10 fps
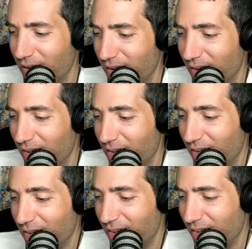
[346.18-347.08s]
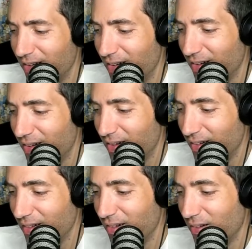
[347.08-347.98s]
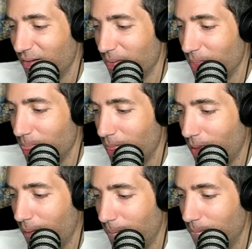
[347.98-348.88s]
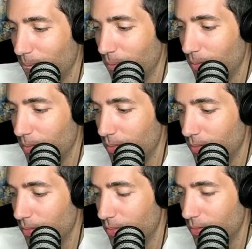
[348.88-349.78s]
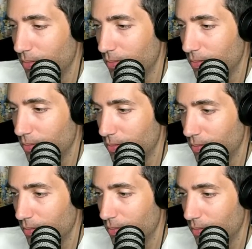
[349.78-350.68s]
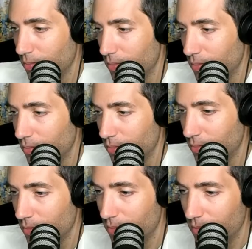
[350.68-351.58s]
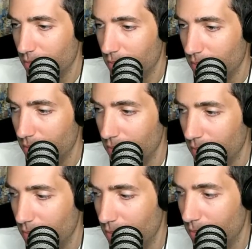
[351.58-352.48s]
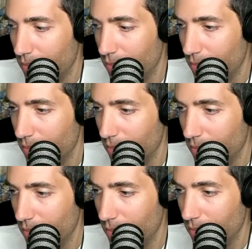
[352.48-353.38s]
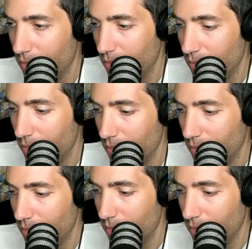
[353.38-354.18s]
(not speaking)